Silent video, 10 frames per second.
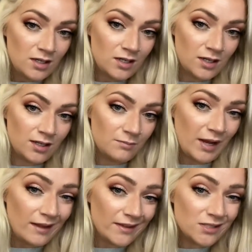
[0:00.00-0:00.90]

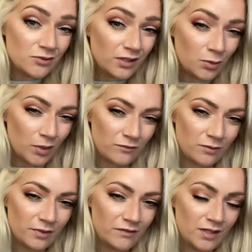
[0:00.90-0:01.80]
I like doing it away from
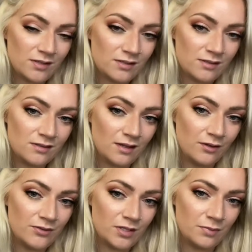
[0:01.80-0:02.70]
my face. I
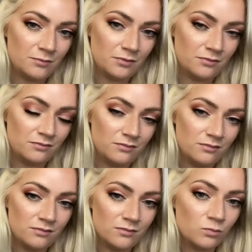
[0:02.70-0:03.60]
know some people
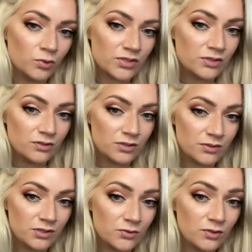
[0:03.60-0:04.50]
will still do
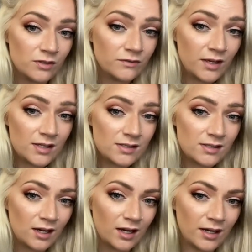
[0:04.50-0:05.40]
it to their face.
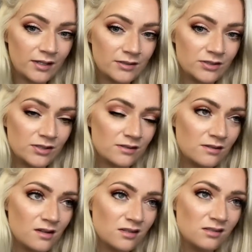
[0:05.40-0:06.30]
I just
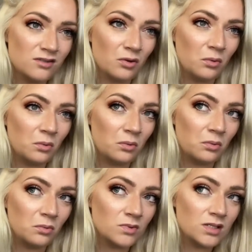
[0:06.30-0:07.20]

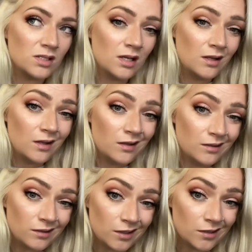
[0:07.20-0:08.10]
don't
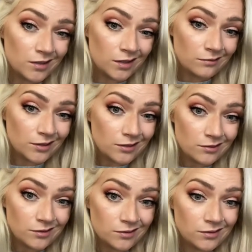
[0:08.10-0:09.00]
like how that
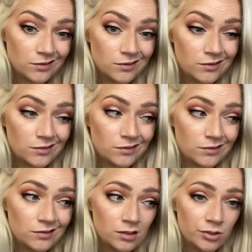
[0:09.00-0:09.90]
looks
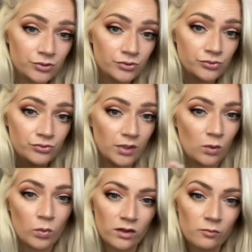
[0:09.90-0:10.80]
like
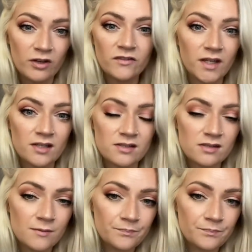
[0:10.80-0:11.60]
with my face.